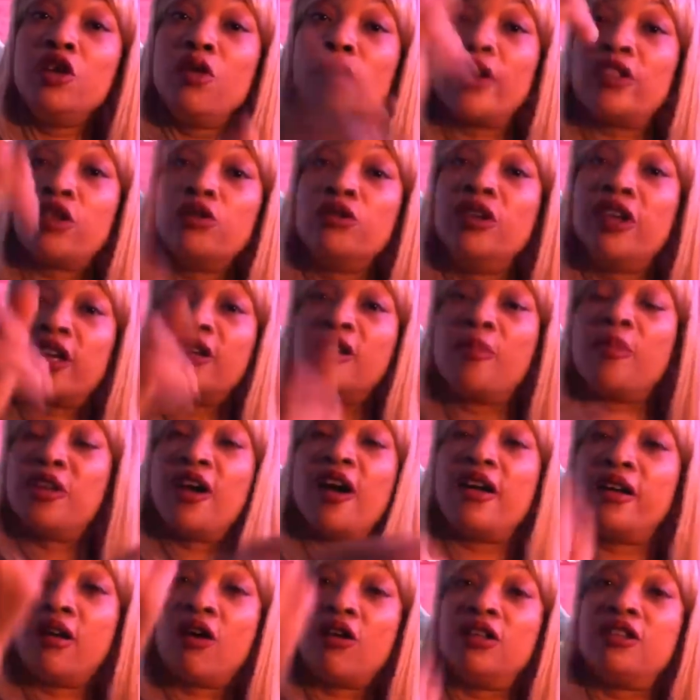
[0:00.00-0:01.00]
You ain't through licking up and
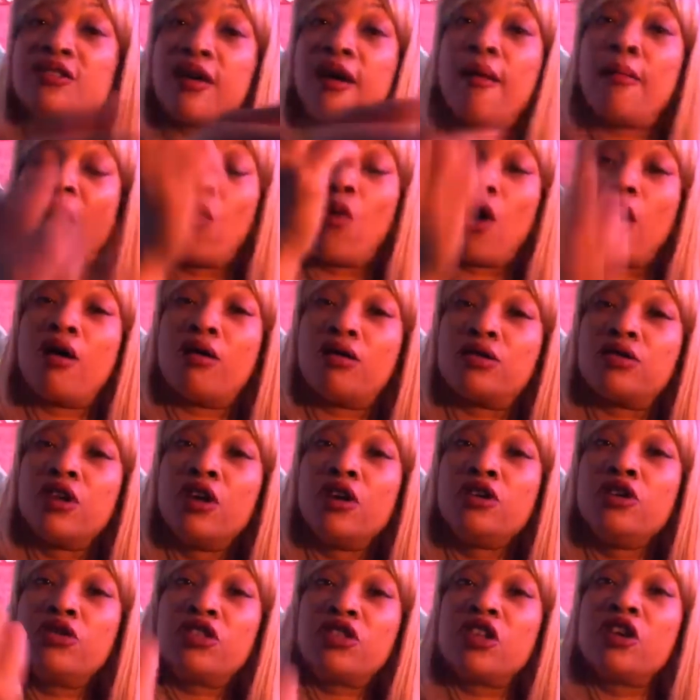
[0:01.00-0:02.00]
down all inside my walls.
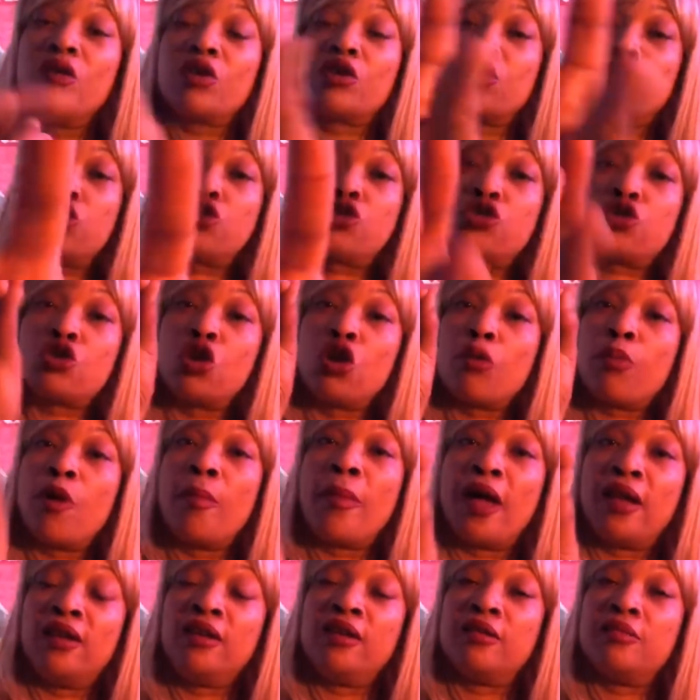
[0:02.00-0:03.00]
You still want to slurp on
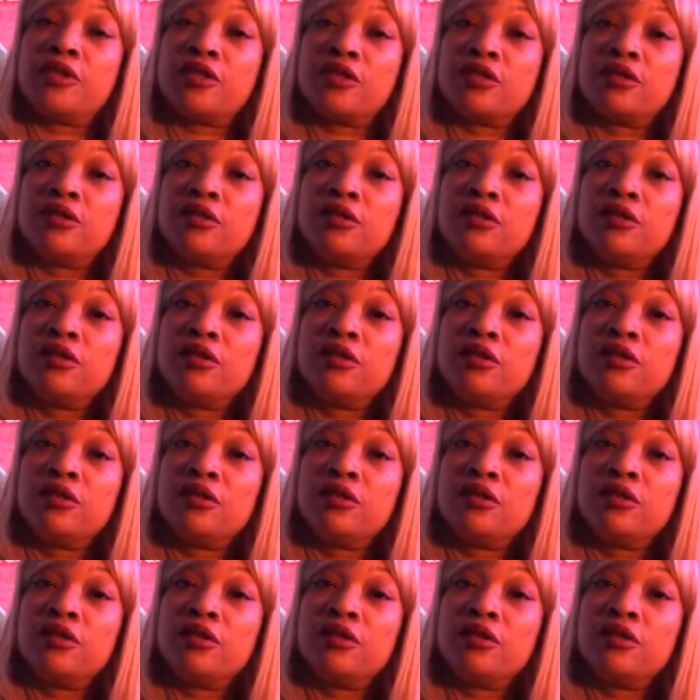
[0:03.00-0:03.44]
my lips.